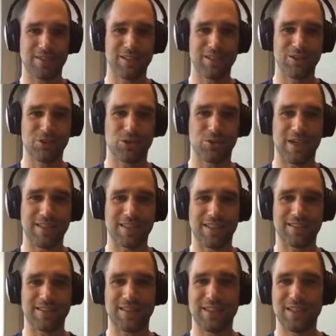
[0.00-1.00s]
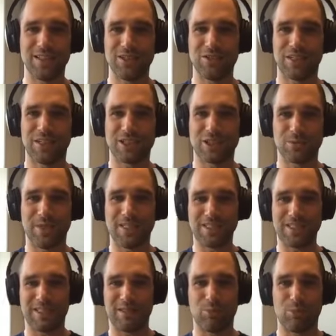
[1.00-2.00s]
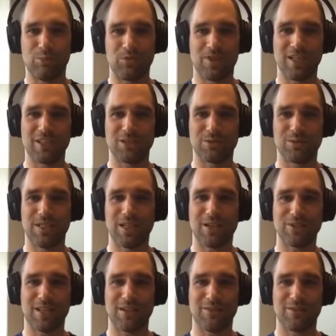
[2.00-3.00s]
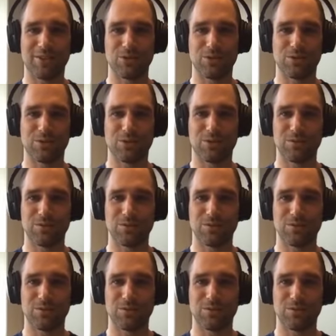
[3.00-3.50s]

doing Red Hat, you can switch implementations without having to